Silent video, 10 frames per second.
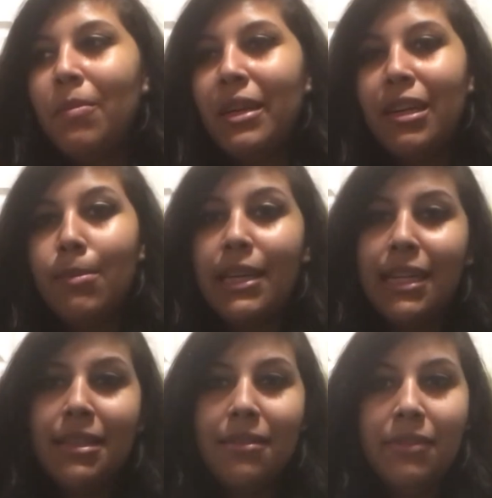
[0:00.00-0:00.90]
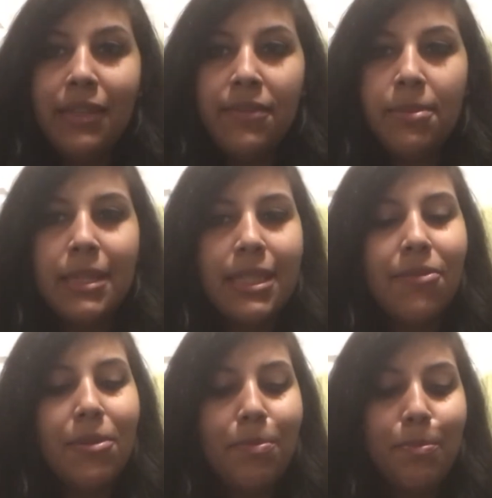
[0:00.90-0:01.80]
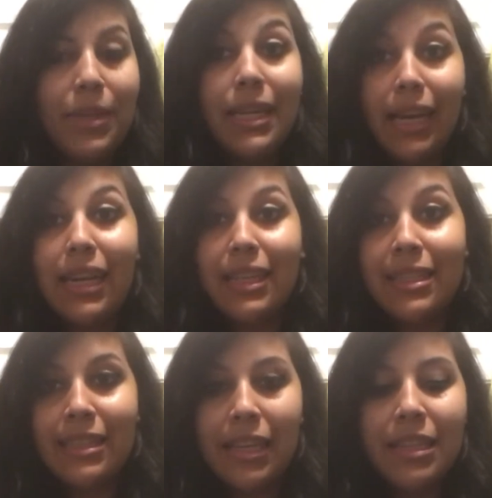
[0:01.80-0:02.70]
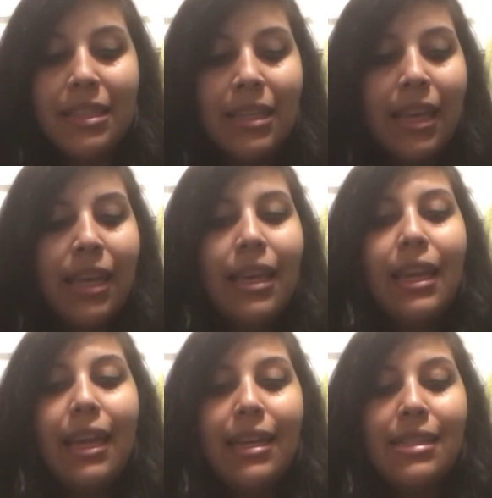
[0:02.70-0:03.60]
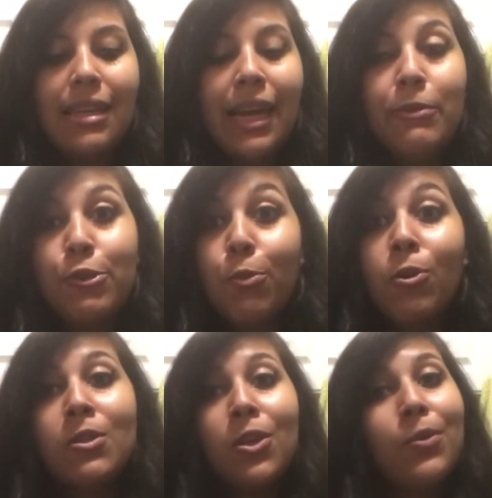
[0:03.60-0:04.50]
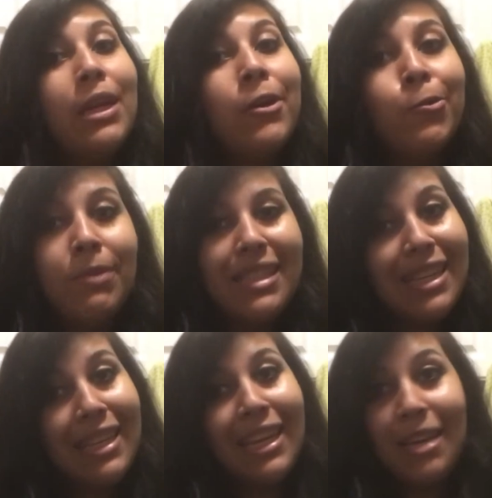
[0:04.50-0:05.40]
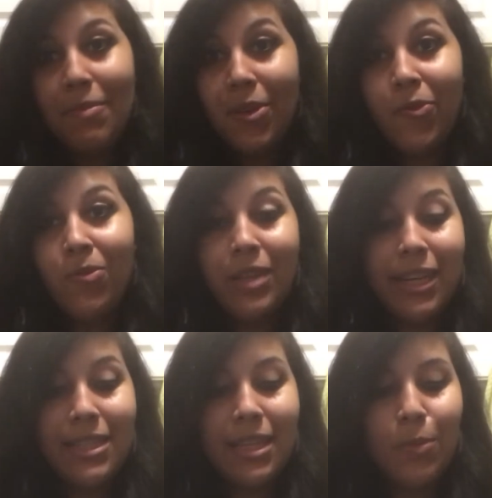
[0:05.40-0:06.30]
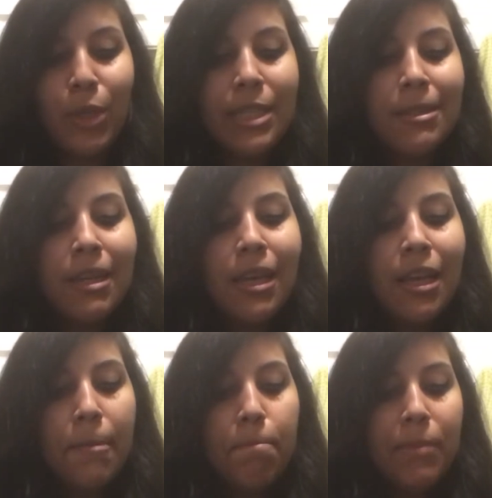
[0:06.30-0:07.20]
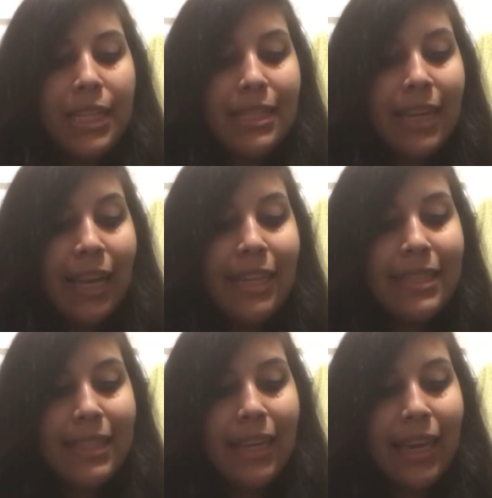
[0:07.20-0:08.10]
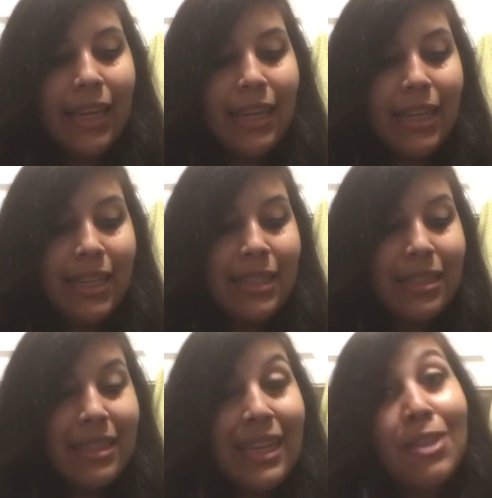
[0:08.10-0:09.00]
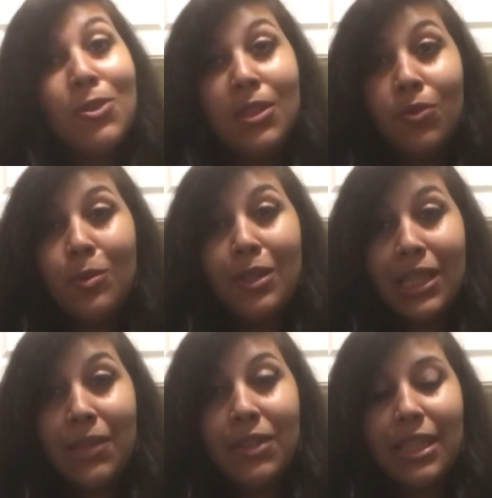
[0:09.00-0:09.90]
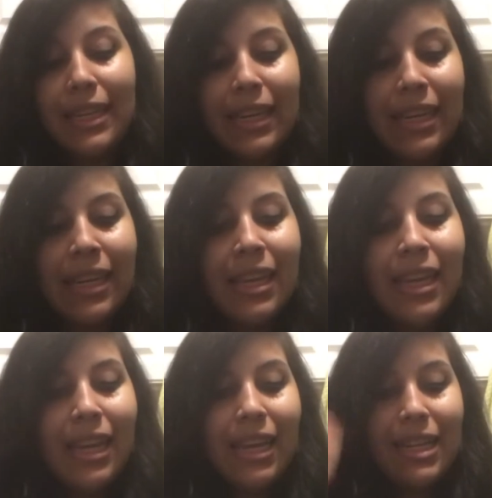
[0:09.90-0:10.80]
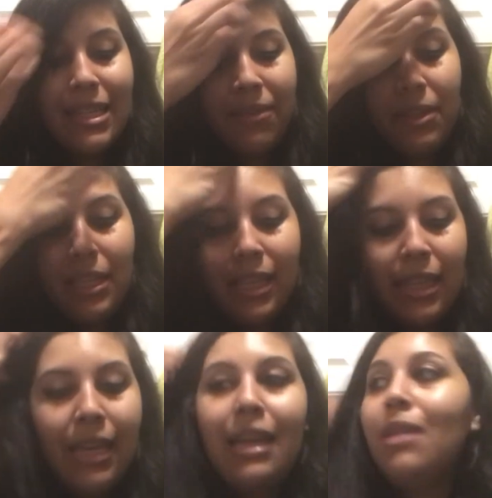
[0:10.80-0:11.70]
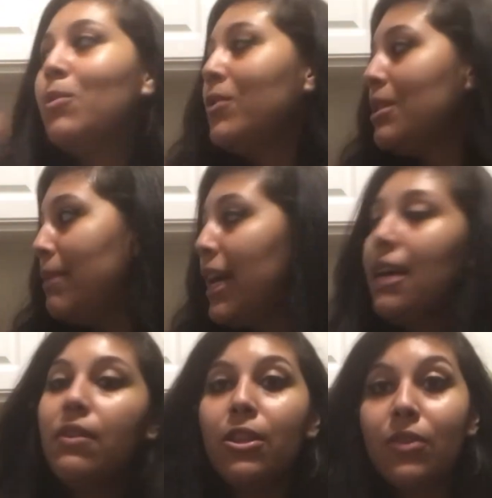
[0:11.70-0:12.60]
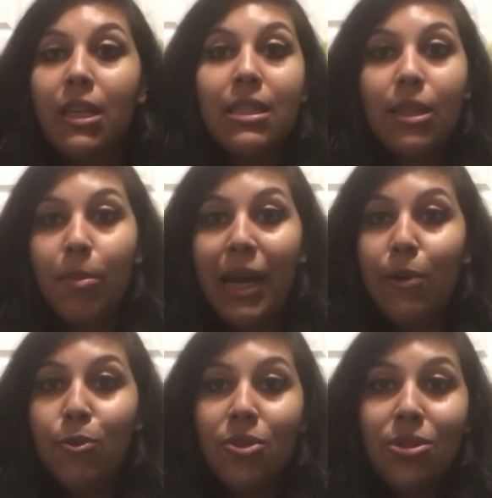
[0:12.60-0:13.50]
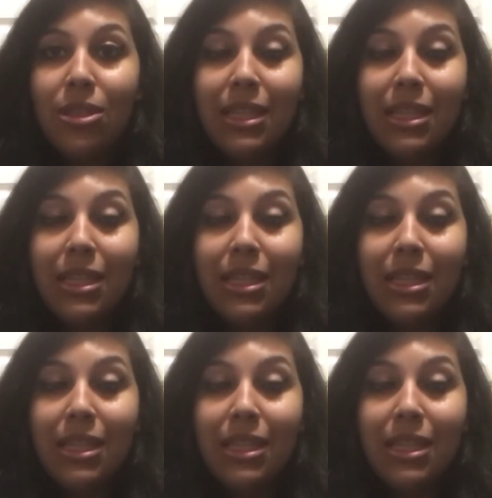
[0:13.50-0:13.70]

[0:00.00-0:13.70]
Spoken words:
the berry bonanza flavor because of the banana scent, and I was more so when I opened it and it hit me like a ton of bricks. But tasting it, it's actually really, really good, and I definitely think I'm going to be having the rest of the pouch.